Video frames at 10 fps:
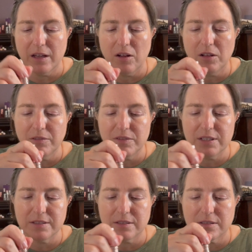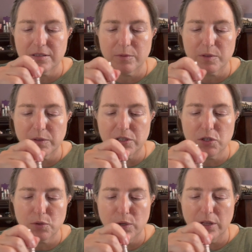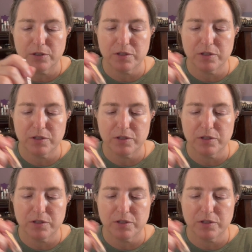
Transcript: all of these, there were only 2 colors